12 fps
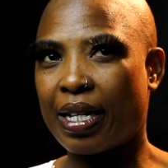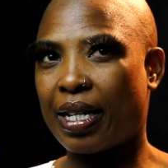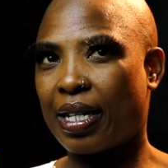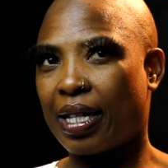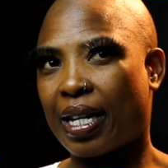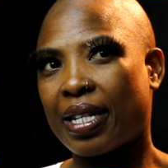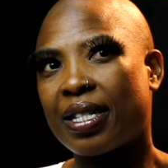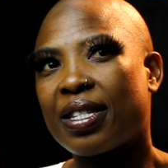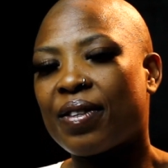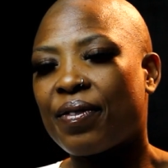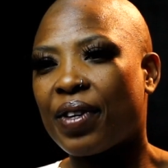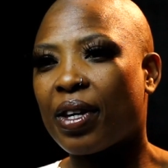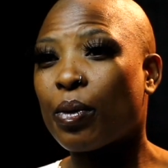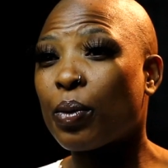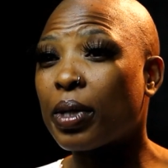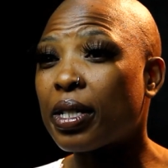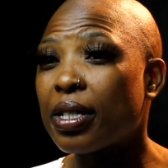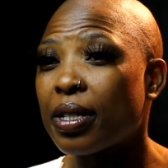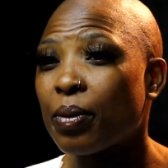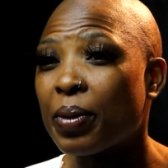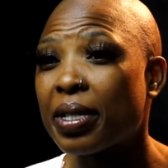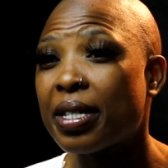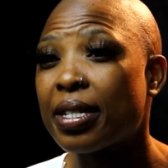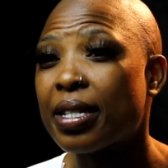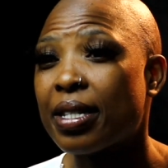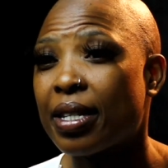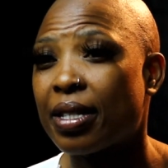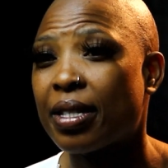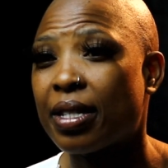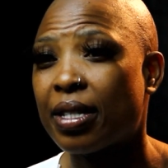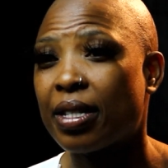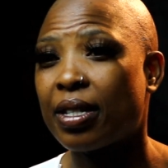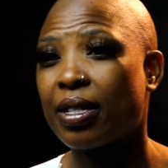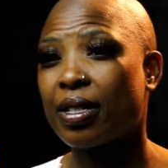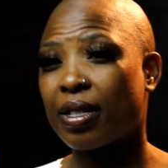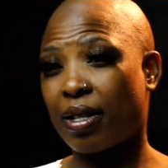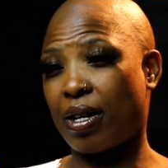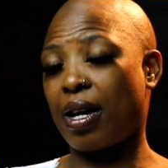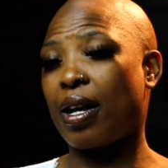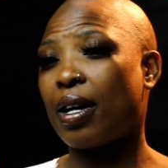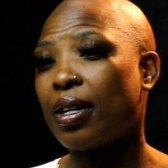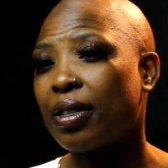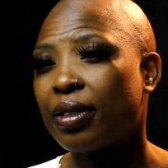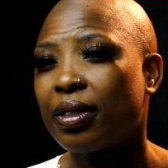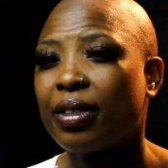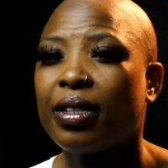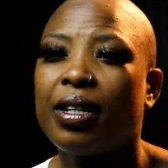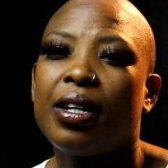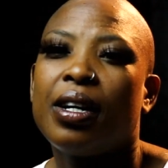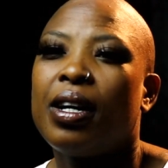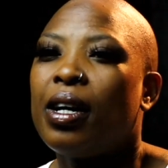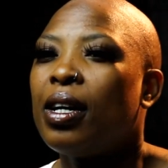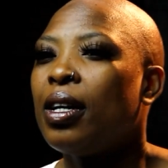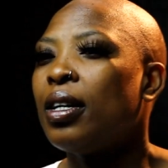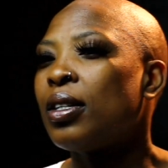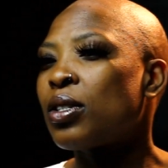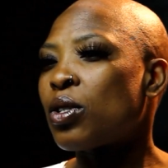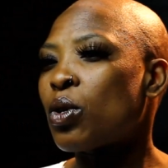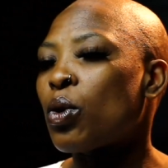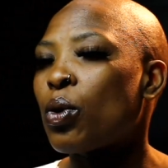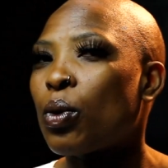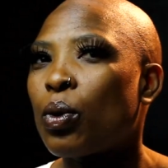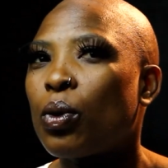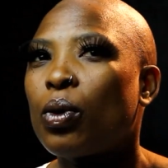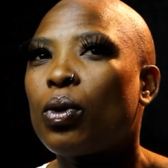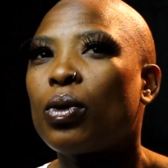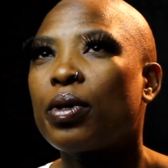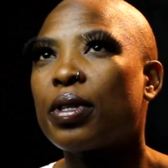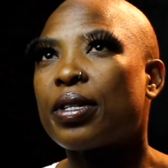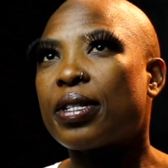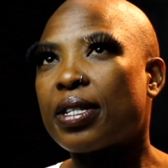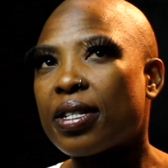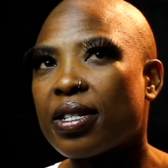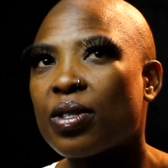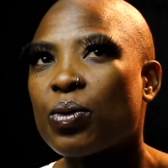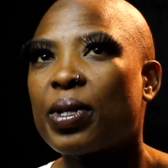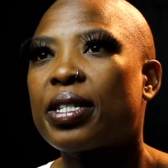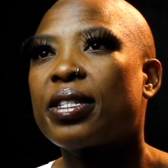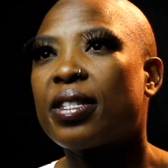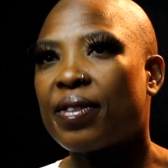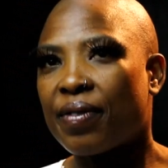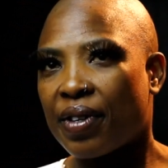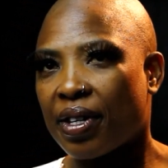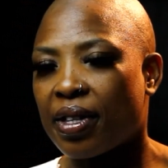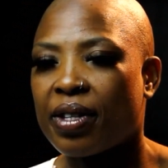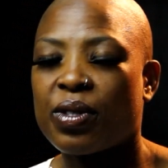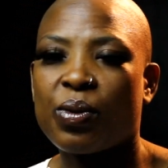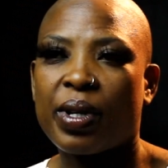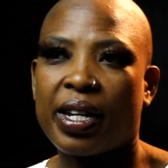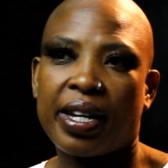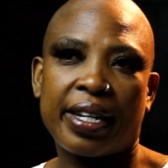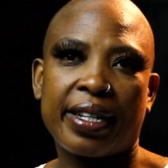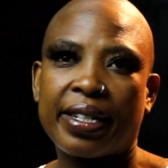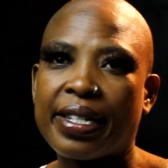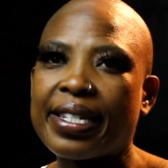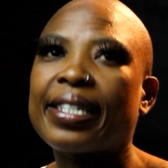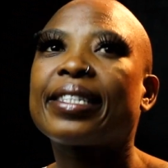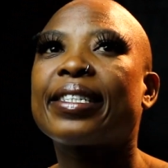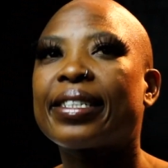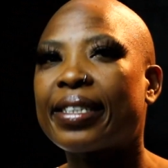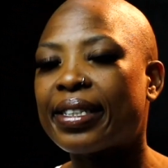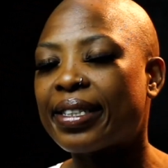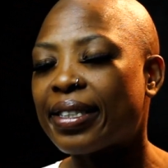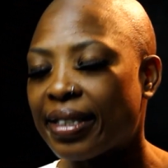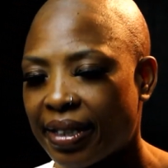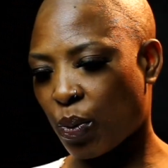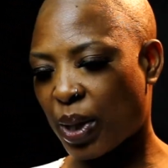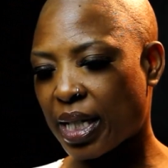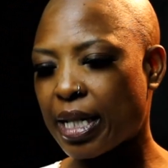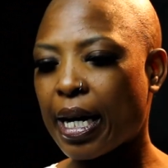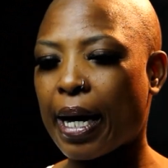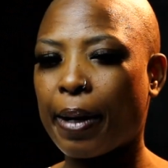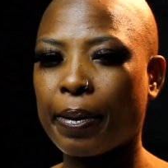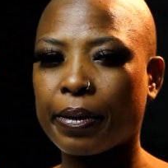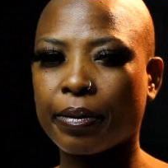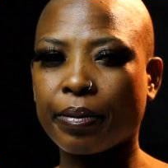It gets severe with seasons. Yeah. So on the seasons when it's severe, that's when I treat it. It's winter,